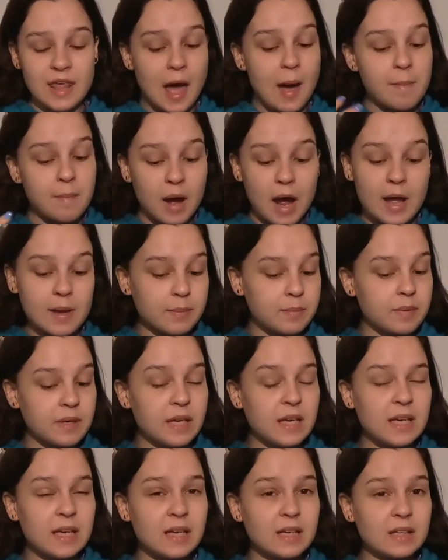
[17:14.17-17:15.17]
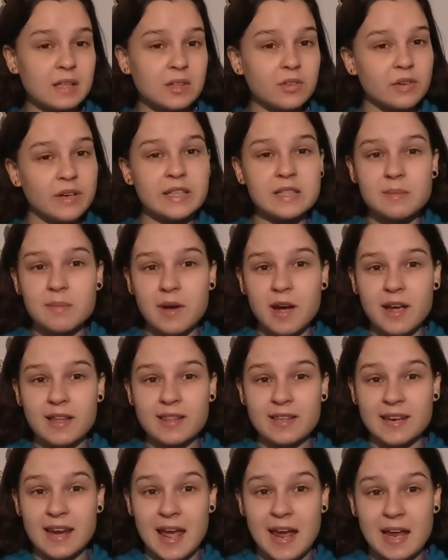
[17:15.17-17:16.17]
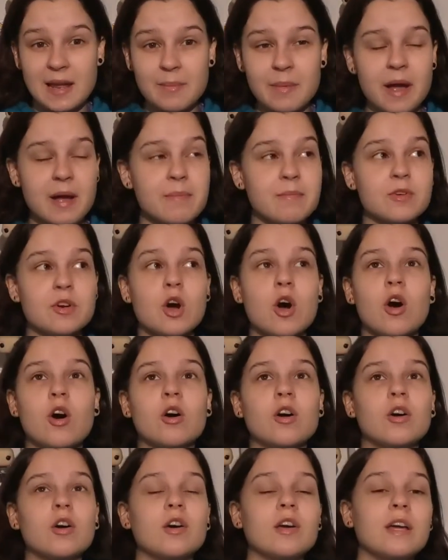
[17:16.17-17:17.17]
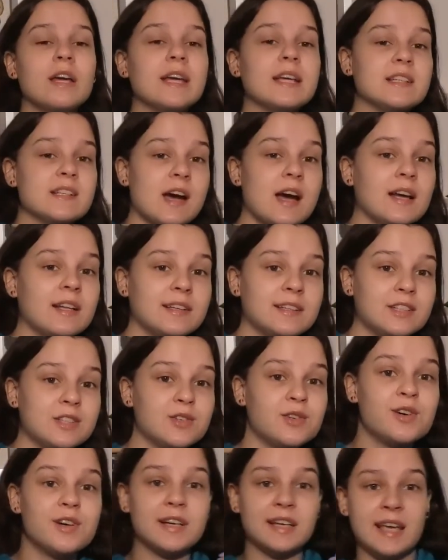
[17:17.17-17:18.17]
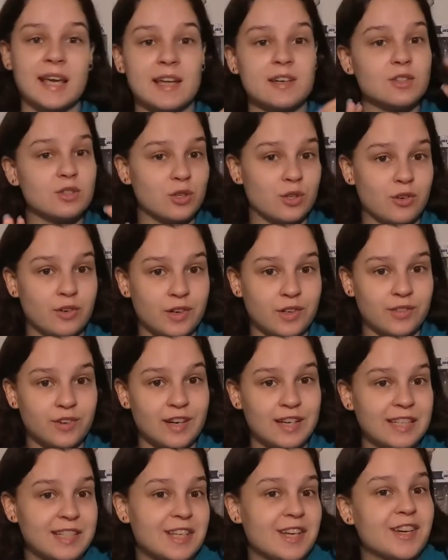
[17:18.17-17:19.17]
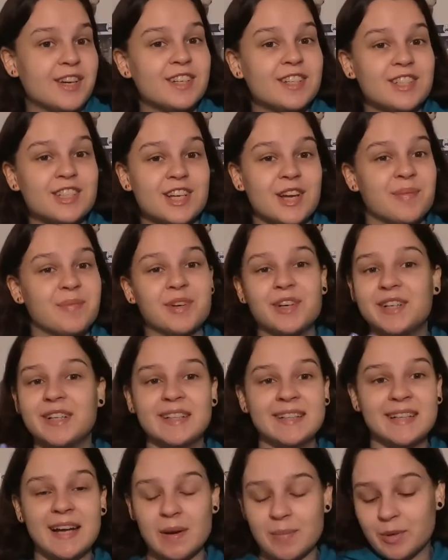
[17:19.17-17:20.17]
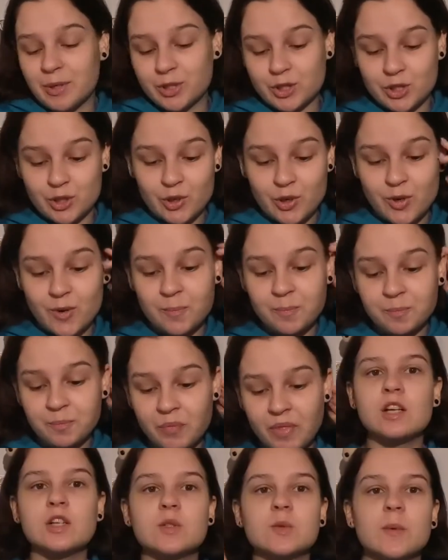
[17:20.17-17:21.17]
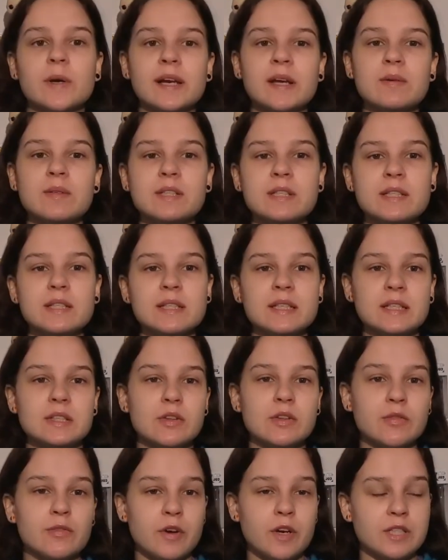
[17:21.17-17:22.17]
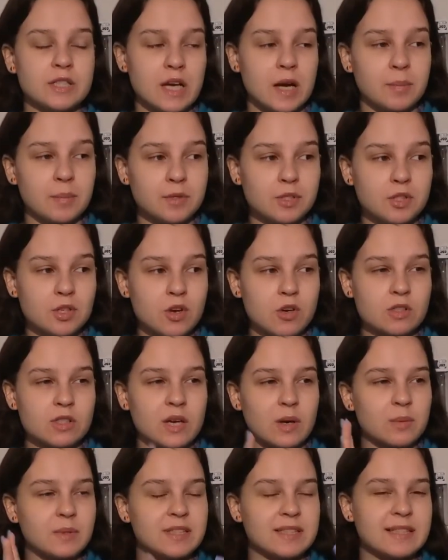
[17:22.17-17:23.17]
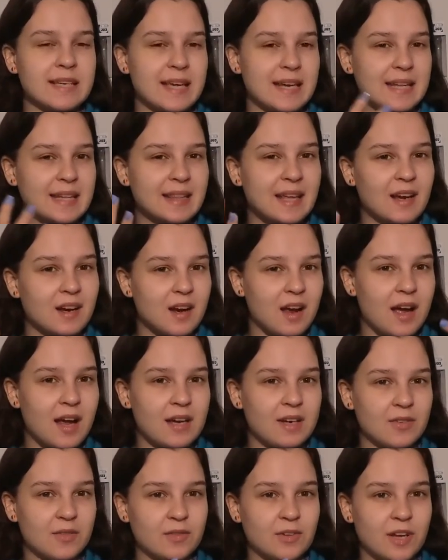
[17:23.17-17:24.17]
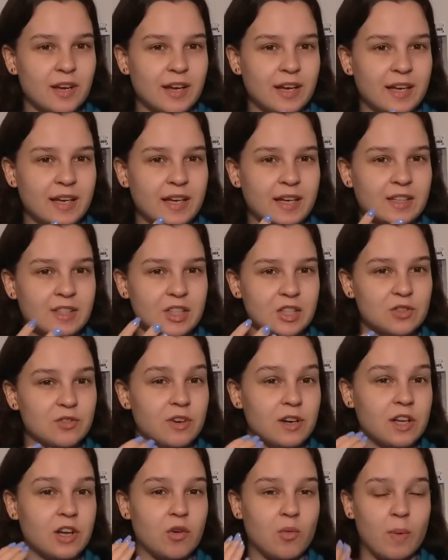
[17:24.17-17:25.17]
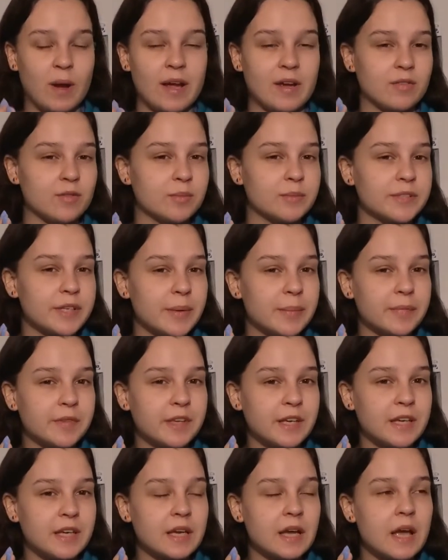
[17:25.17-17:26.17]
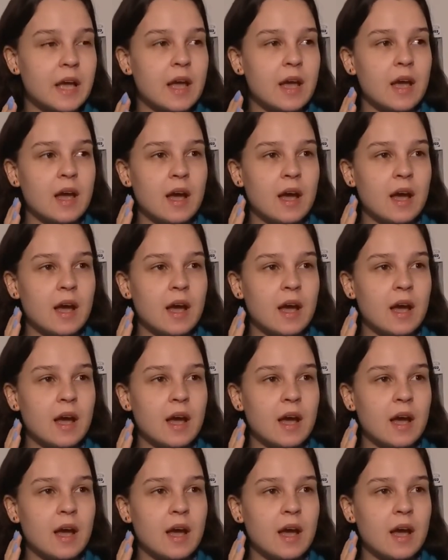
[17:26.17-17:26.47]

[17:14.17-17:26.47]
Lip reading: That might be the reason behind the name. I'm not entirely sure. Again, do your own research. I'm not sure. Because when I was listening to the first couple songs, I was getting that kind of, like, she's running away from something.